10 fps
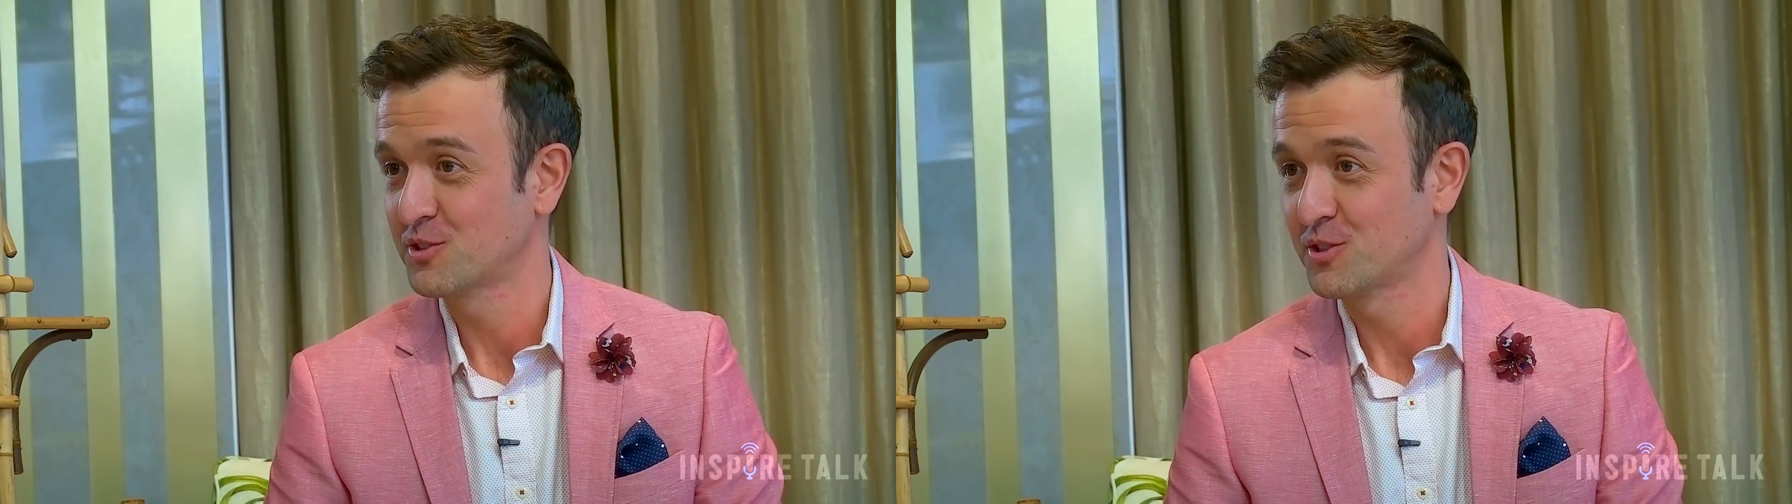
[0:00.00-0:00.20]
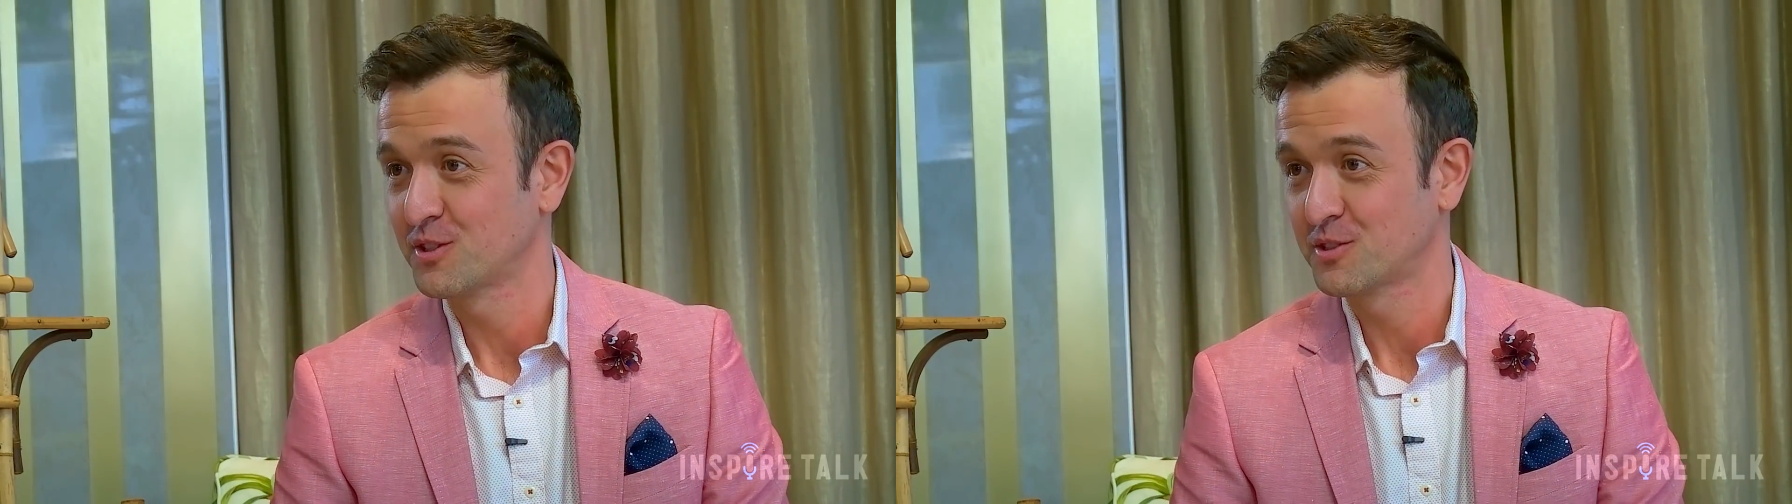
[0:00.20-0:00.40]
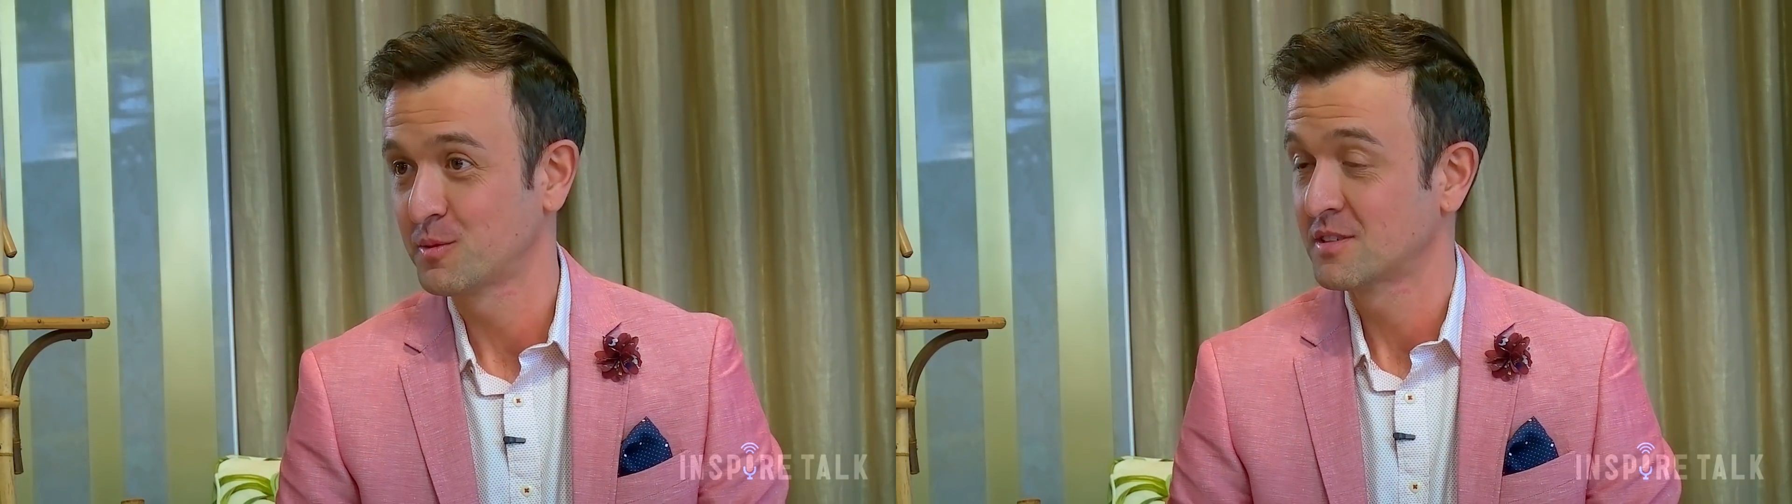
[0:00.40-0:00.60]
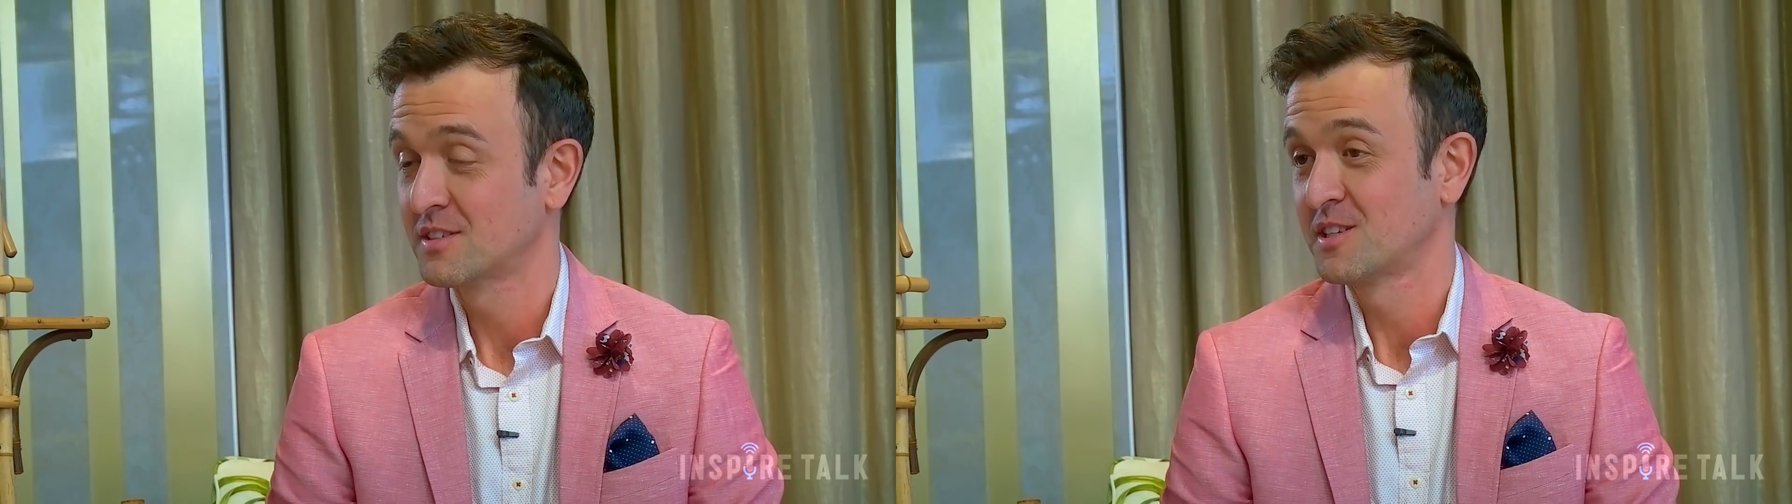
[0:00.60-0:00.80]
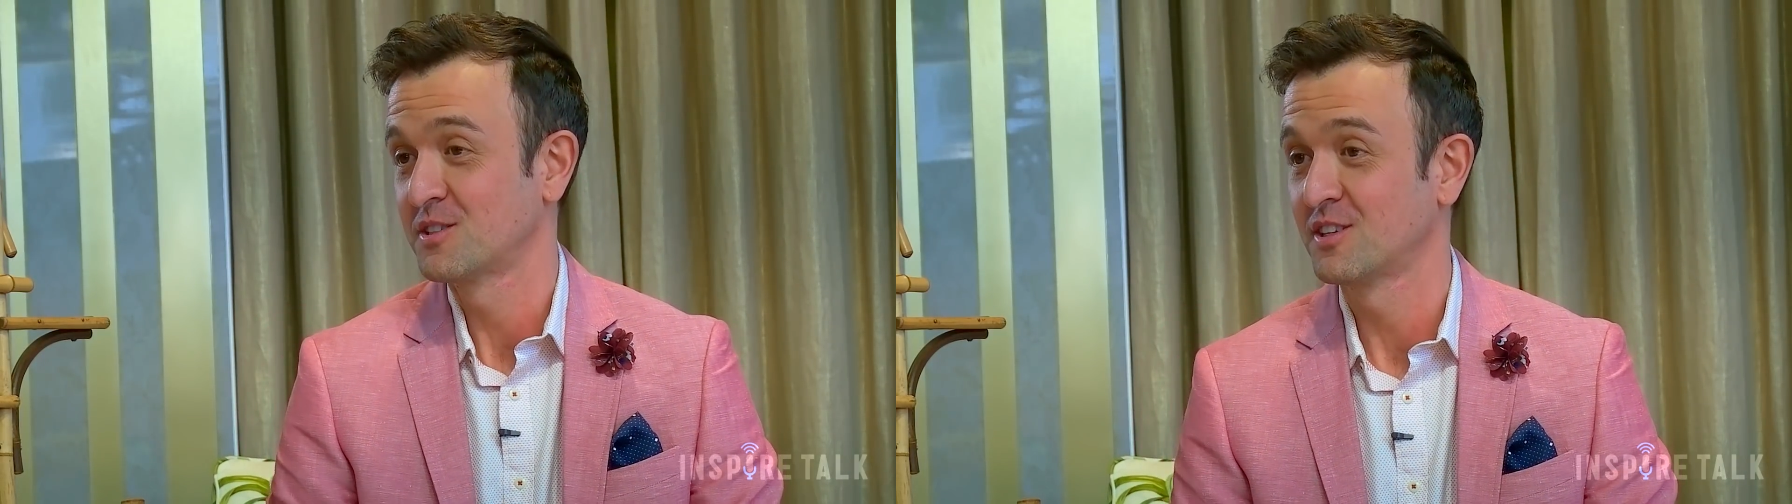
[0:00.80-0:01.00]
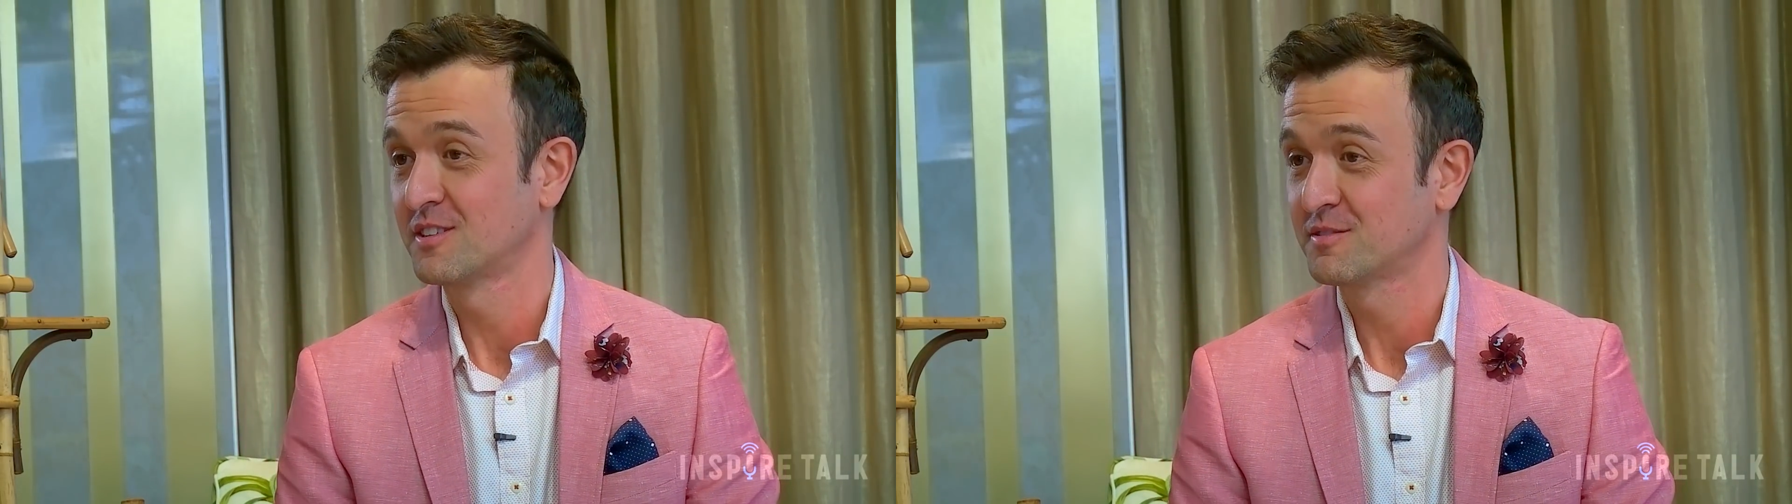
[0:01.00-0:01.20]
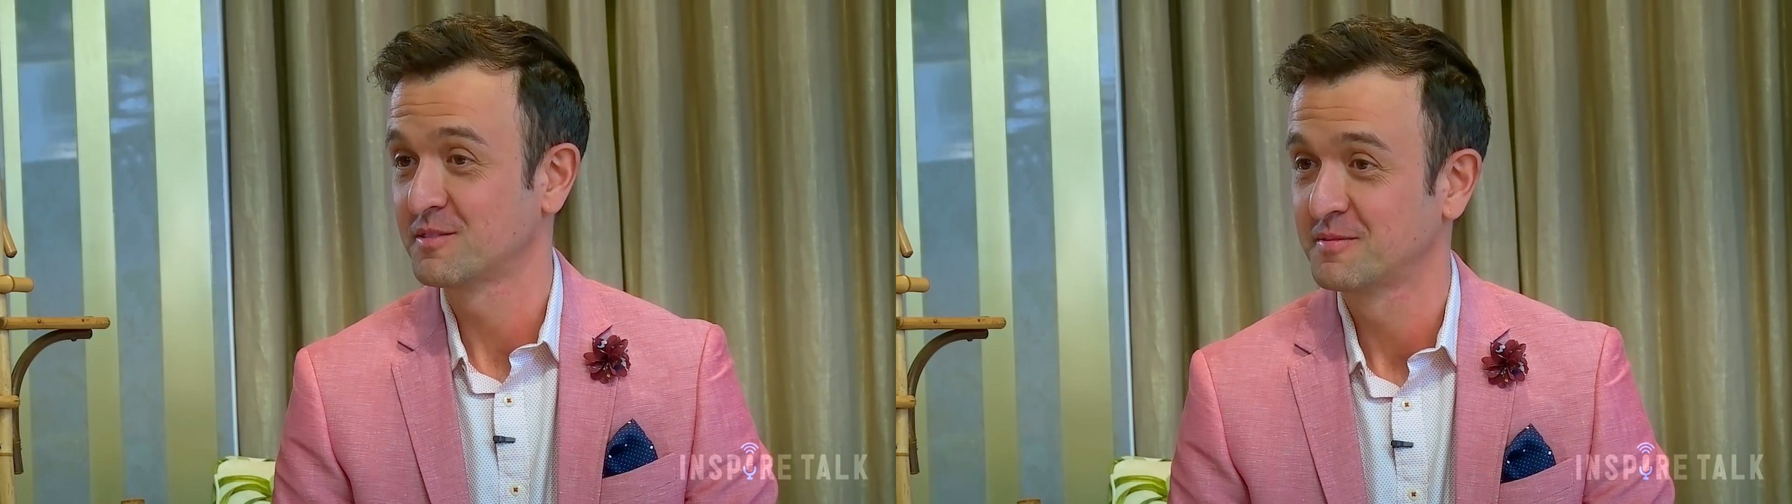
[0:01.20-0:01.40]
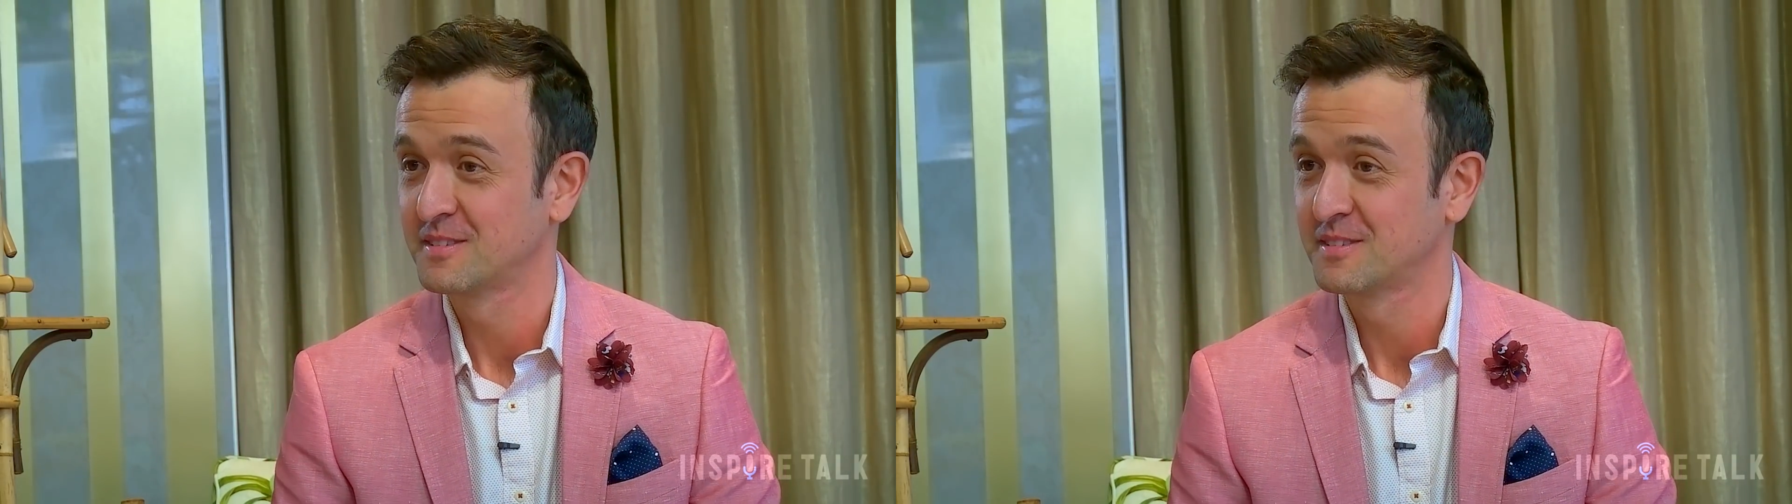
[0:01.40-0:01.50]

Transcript: to business and to life?